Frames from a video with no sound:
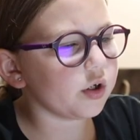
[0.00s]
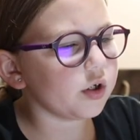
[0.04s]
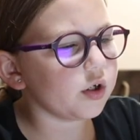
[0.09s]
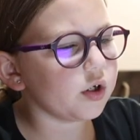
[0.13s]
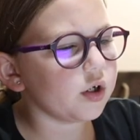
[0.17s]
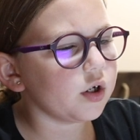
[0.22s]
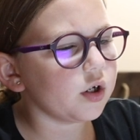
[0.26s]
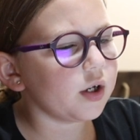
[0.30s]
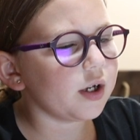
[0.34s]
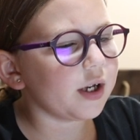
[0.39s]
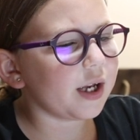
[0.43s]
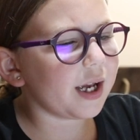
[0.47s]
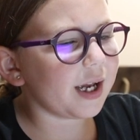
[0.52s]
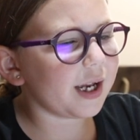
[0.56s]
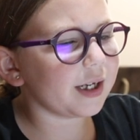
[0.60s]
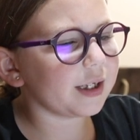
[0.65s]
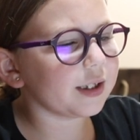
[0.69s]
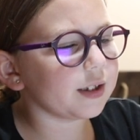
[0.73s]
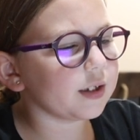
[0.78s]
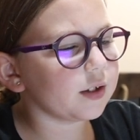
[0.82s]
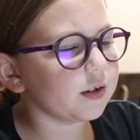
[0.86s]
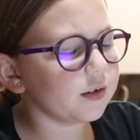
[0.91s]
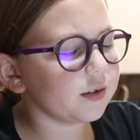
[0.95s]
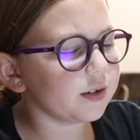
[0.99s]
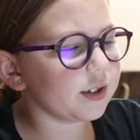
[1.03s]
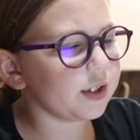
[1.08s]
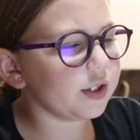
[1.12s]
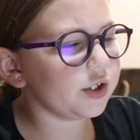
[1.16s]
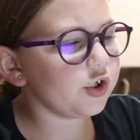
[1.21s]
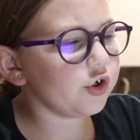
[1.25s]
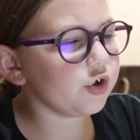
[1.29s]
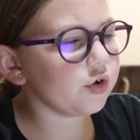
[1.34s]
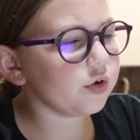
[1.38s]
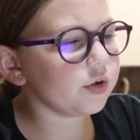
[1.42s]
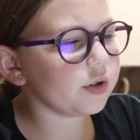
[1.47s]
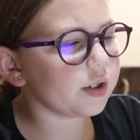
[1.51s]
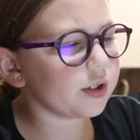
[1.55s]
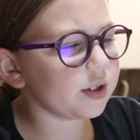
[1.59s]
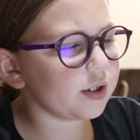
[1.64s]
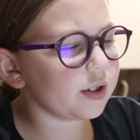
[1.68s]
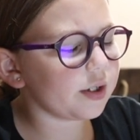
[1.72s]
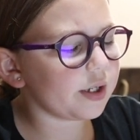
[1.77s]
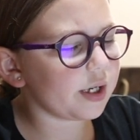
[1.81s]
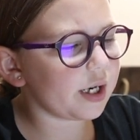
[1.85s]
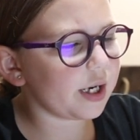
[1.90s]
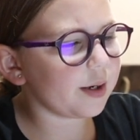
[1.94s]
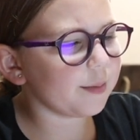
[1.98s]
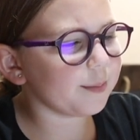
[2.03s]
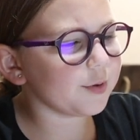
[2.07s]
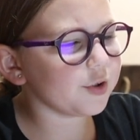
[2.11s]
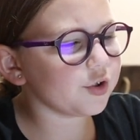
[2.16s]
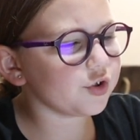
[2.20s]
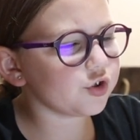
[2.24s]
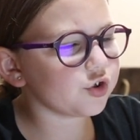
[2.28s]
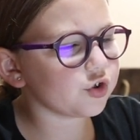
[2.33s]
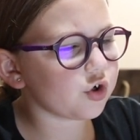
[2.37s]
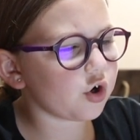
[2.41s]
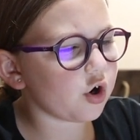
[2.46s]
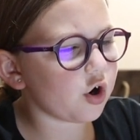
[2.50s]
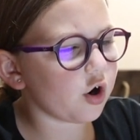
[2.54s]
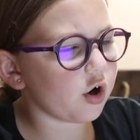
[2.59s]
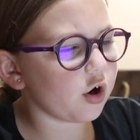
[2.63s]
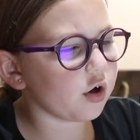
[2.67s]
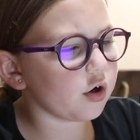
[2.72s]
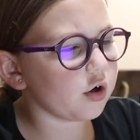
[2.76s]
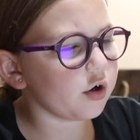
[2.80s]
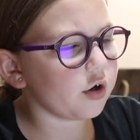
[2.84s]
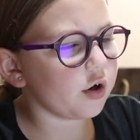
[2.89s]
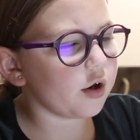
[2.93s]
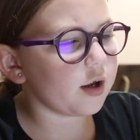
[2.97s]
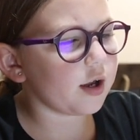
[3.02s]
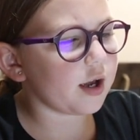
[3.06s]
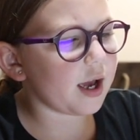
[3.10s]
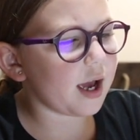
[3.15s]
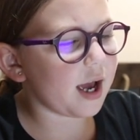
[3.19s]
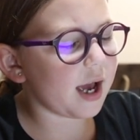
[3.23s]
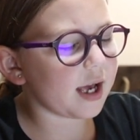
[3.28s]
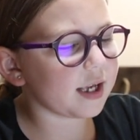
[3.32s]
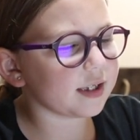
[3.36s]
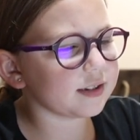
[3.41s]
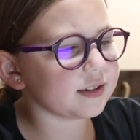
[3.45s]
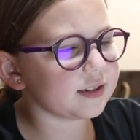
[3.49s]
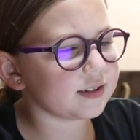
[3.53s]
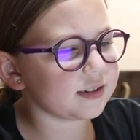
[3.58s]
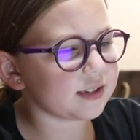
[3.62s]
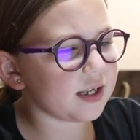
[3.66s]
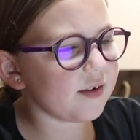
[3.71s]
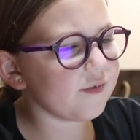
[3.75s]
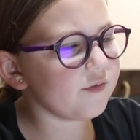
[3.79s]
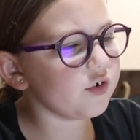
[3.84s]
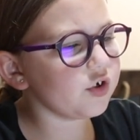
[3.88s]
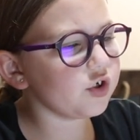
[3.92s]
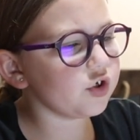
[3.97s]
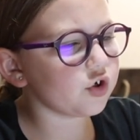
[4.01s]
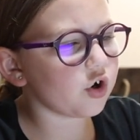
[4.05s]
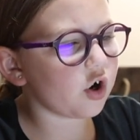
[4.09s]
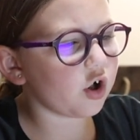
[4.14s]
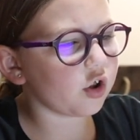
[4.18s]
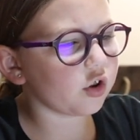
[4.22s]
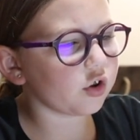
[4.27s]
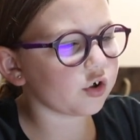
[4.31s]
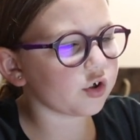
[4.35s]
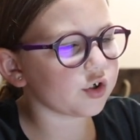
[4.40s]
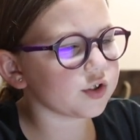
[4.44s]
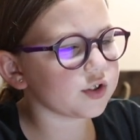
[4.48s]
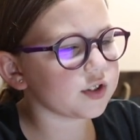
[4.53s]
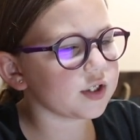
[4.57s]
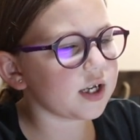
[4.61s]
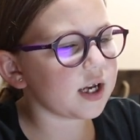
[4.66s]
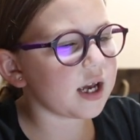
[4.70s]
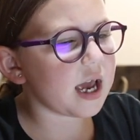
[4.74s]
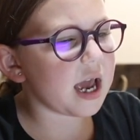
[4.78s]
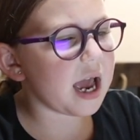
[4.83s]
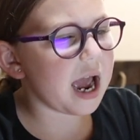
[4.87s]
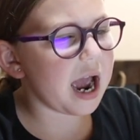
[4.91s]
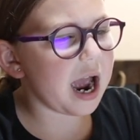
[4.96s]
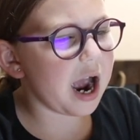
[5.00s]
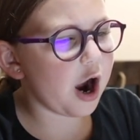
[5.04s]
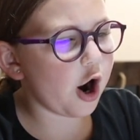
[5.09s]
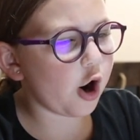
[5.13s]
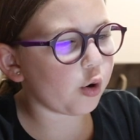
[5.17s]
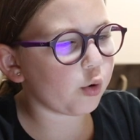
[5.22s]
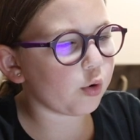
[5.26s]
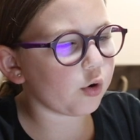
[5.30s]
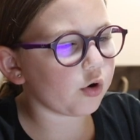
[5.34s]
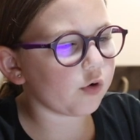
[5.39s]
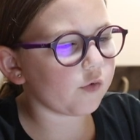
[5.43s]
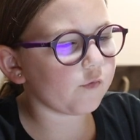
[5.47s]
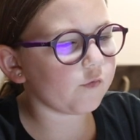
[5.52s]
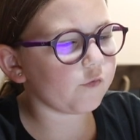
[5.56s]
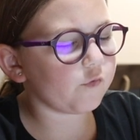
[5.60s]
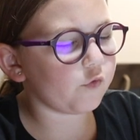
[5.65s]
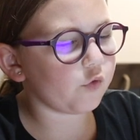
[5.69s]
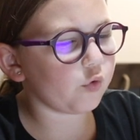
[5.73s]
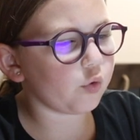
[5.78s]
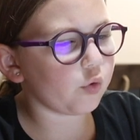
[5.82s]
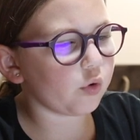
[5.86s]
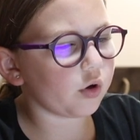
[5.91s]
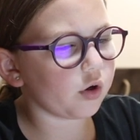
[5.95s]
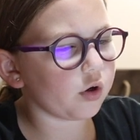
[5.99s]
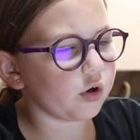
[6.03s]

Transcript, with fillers: They start off as a gardener earning six hundred dollars a year. They can progress through the modules